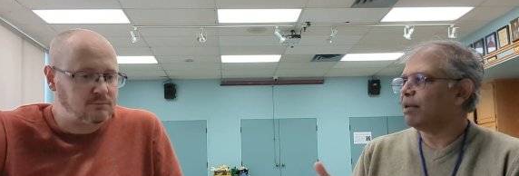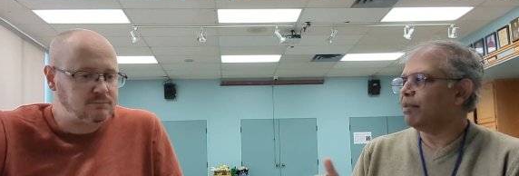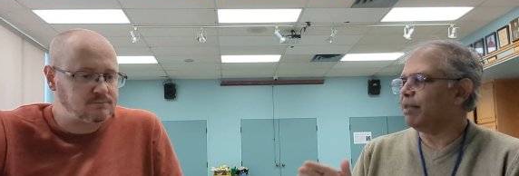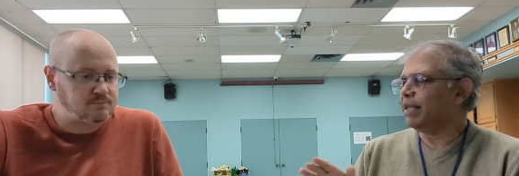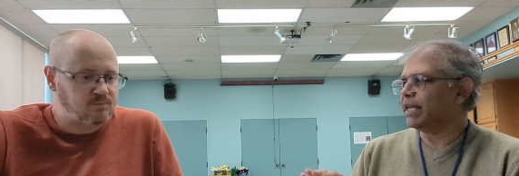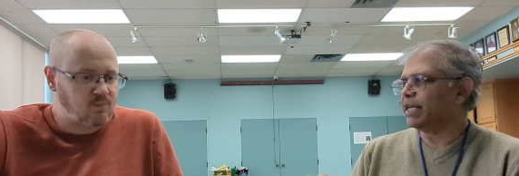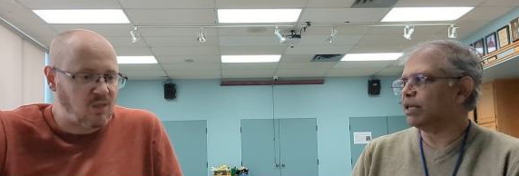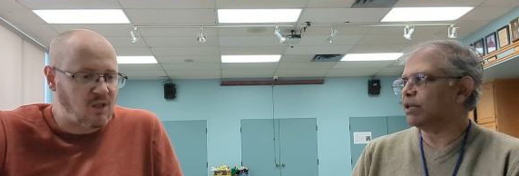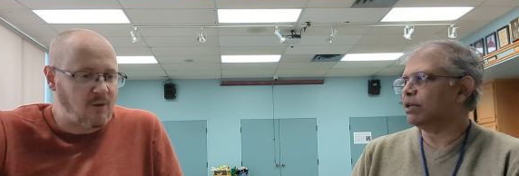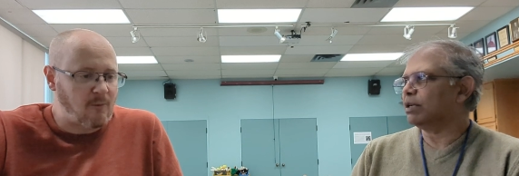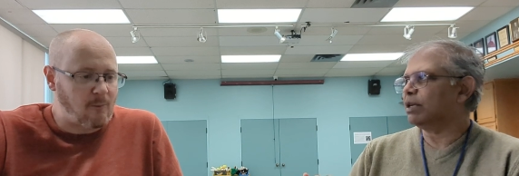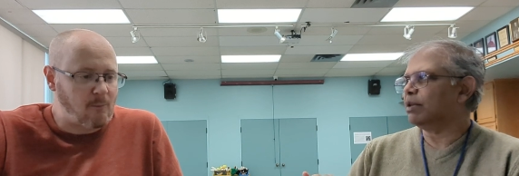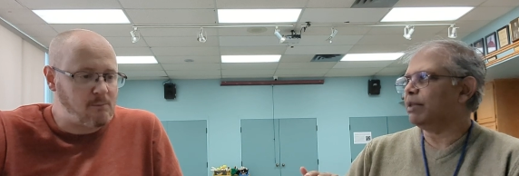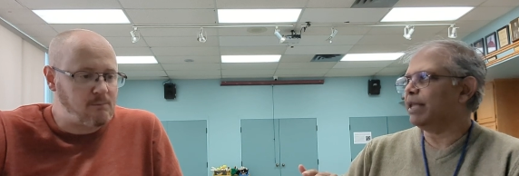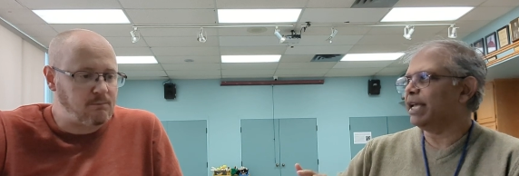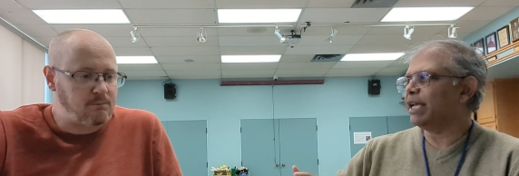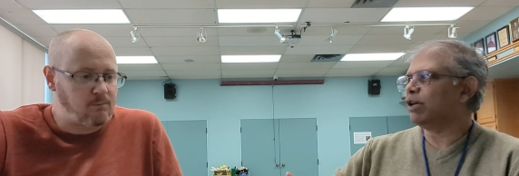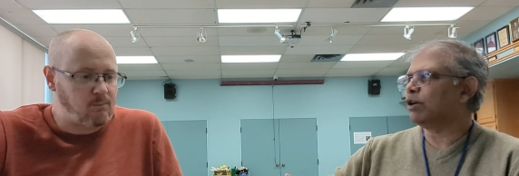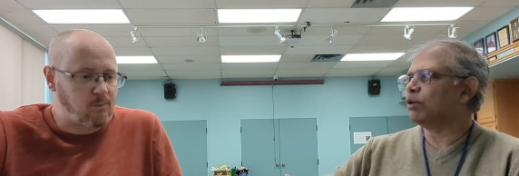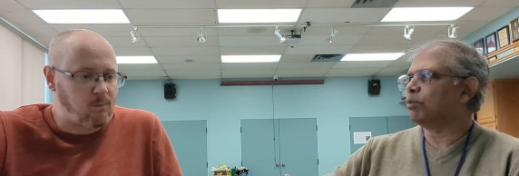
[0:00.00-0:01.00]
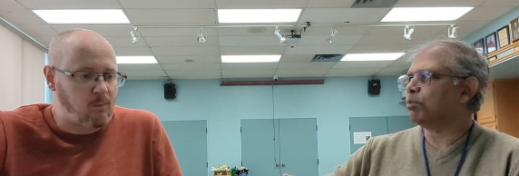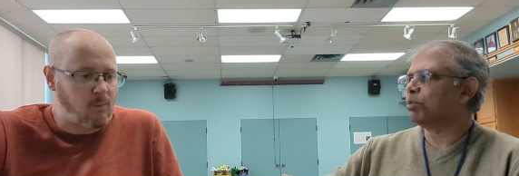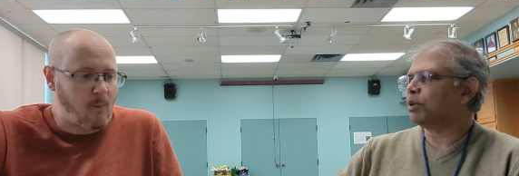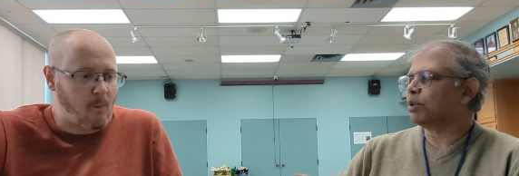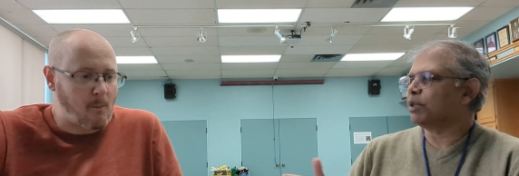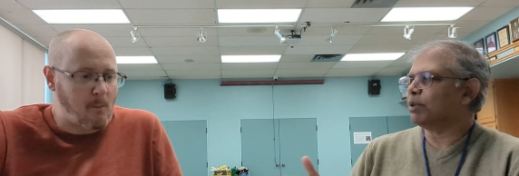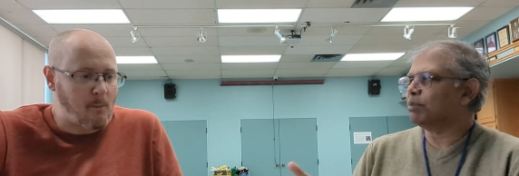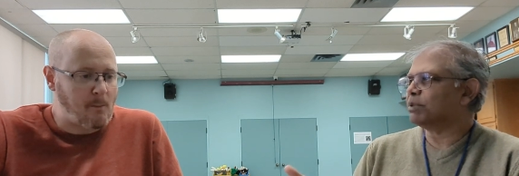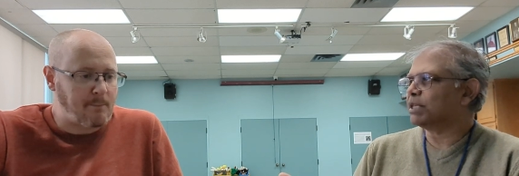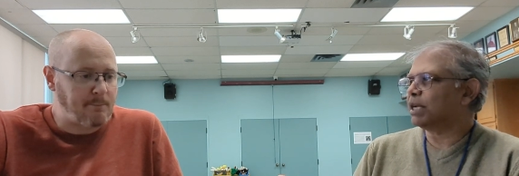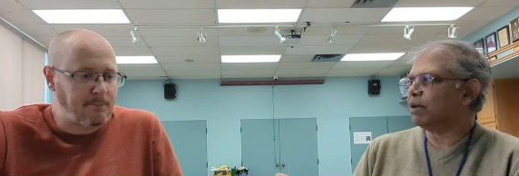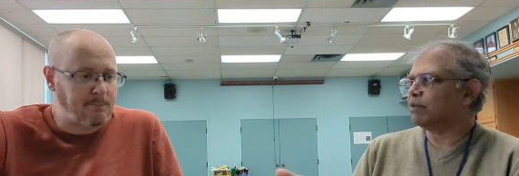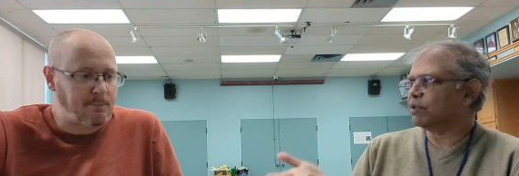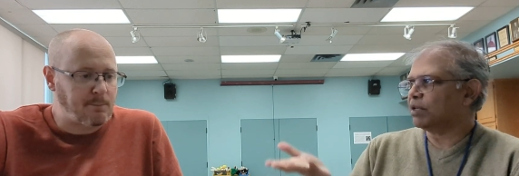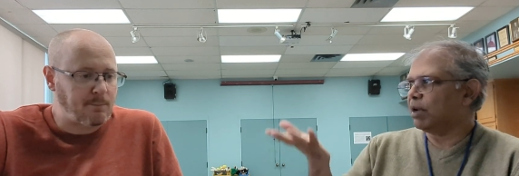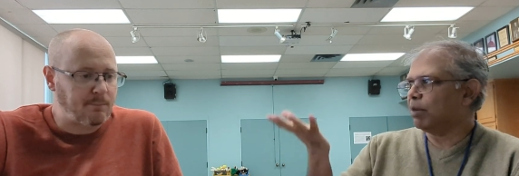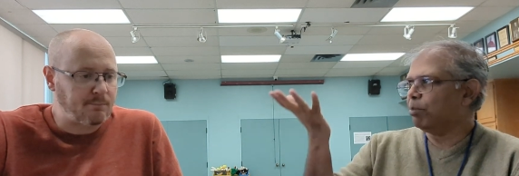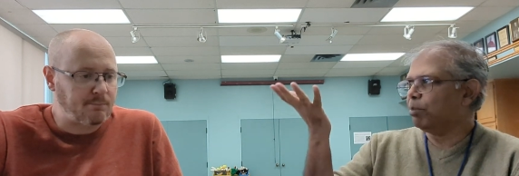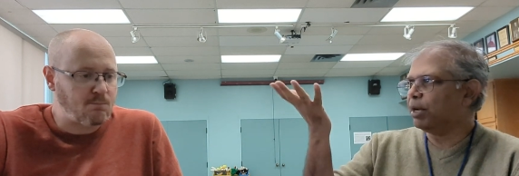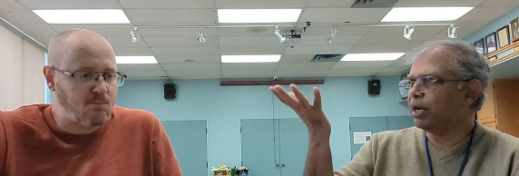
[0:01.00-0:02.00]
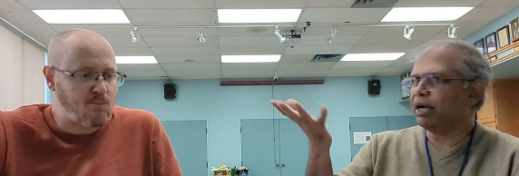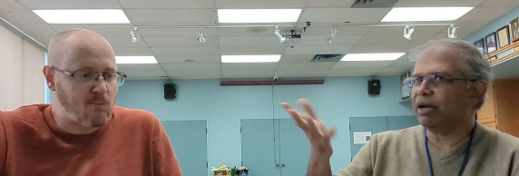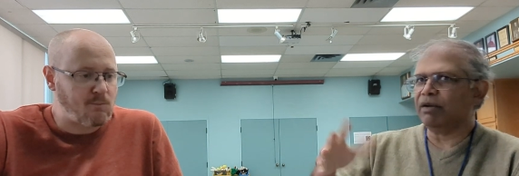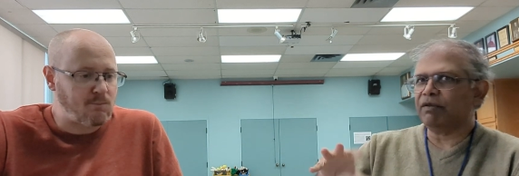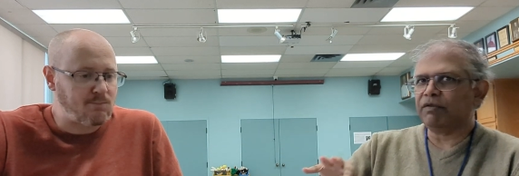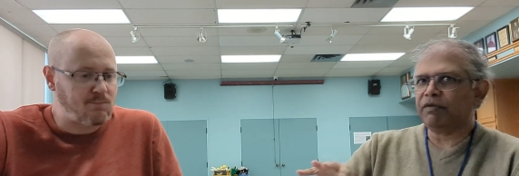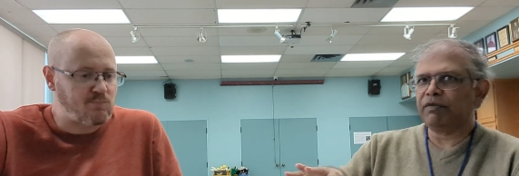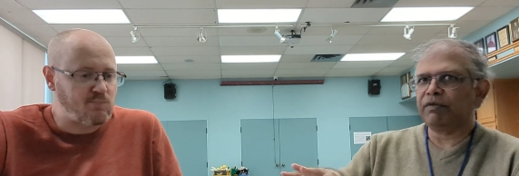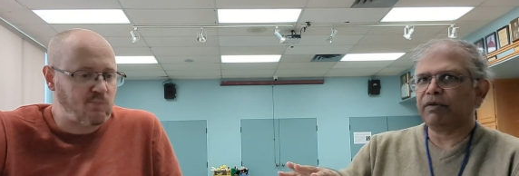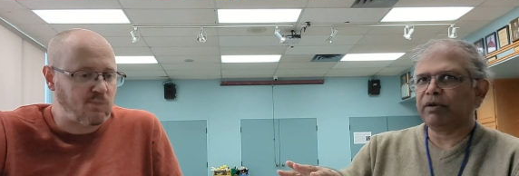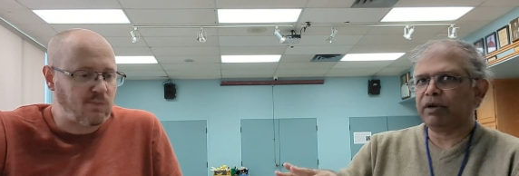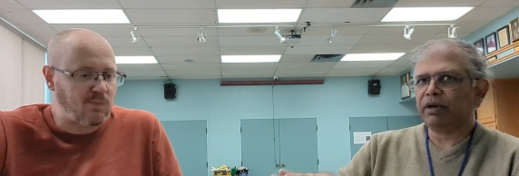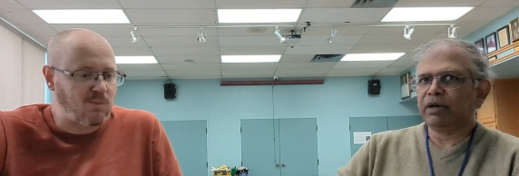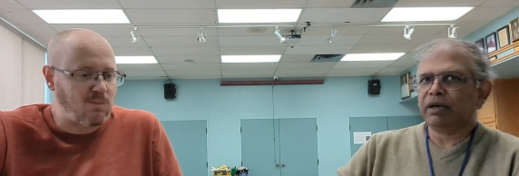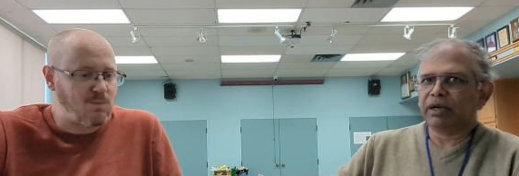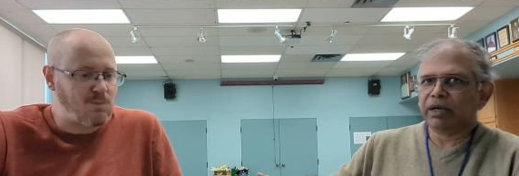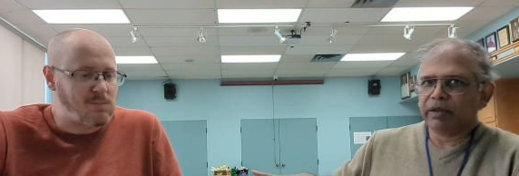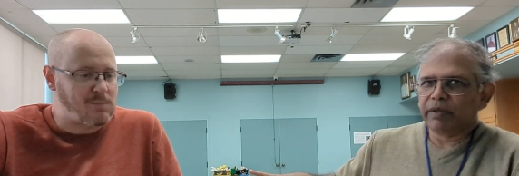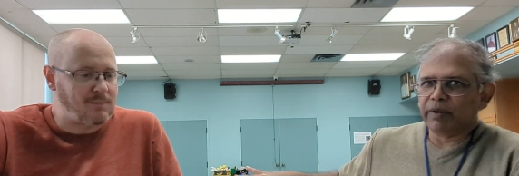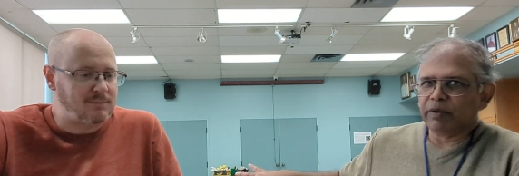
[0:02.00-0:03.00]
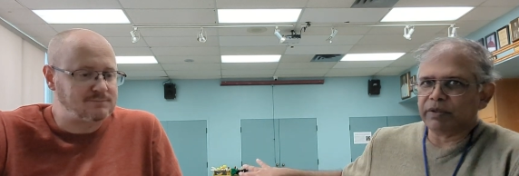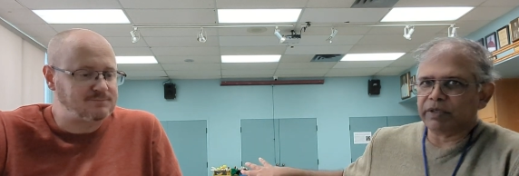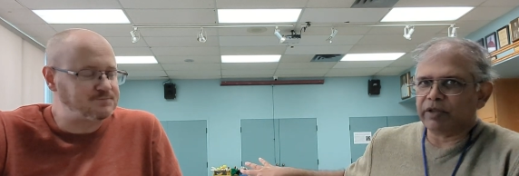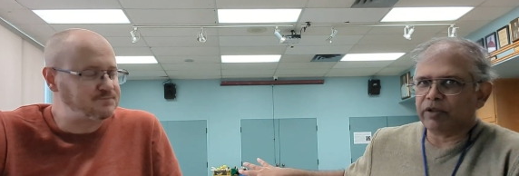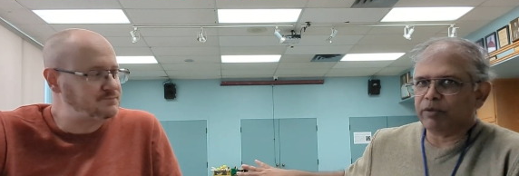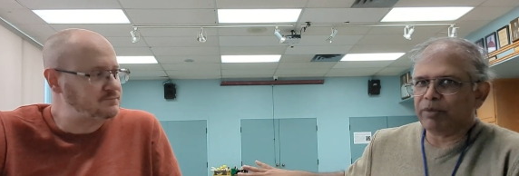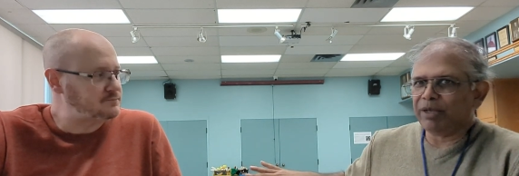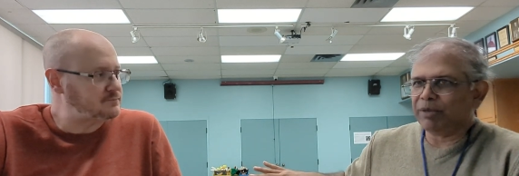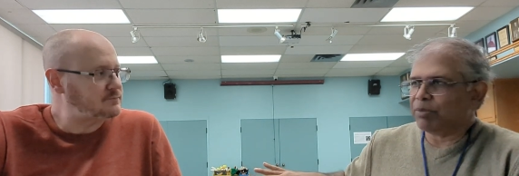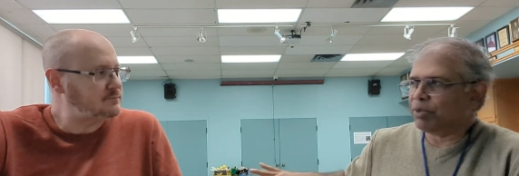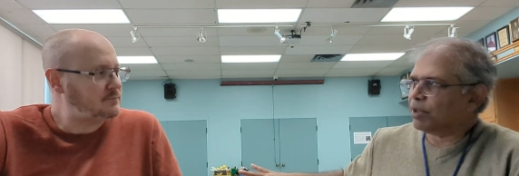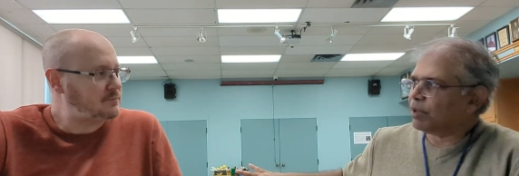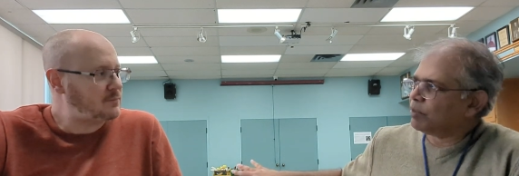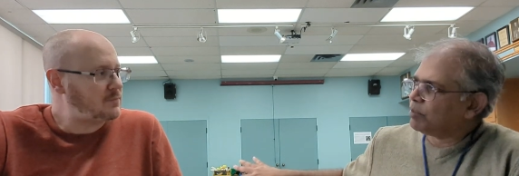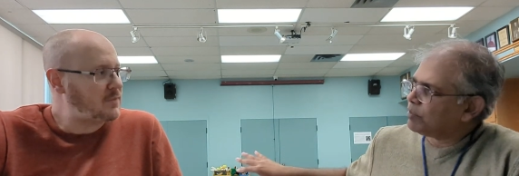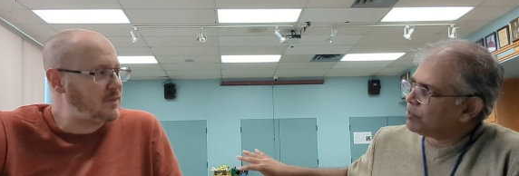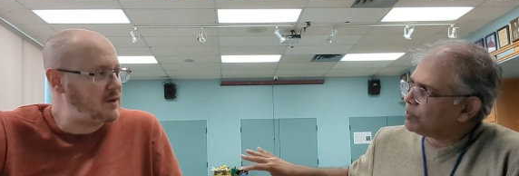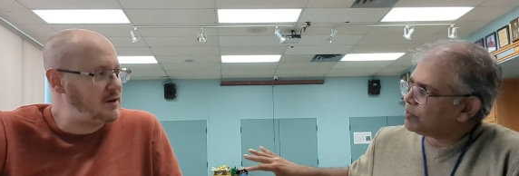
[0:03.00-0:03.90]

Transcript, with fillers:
Speaker 1: they could, they could put themselves above those other people.